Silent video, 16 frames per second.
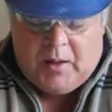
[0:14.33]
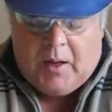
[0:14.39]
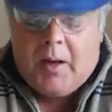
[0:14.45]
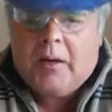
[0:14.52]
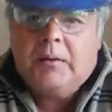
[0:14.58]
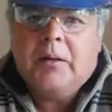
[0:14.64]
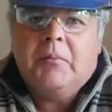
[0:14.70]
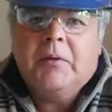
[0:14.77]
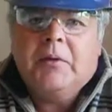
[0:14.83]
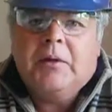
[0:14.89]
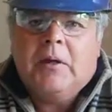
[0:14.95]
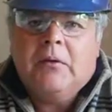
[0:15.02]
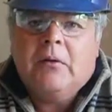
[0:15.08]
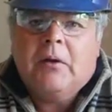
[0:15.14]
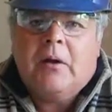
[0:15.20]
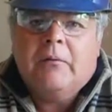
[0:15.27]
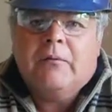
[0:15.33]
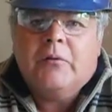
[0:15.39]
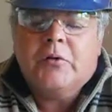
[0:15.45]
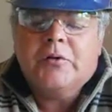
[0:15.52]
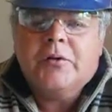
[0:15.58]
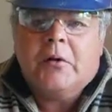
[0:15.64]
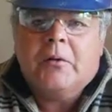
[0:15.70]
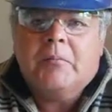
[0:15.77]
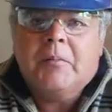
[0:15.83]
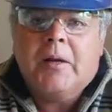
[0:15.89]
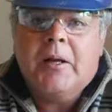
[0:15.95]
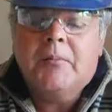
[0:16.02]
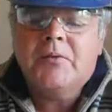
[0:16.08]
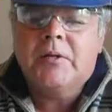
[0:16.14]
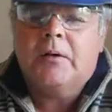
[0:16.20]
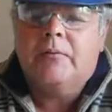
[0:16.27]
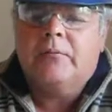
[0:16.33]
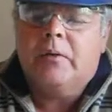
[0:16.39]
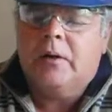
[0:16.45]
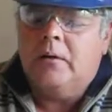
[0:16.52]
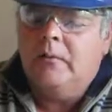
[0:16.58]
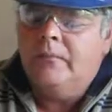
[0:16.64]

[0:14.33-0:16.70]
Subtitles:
Let me tell you how I first started. My name is Dave Wright,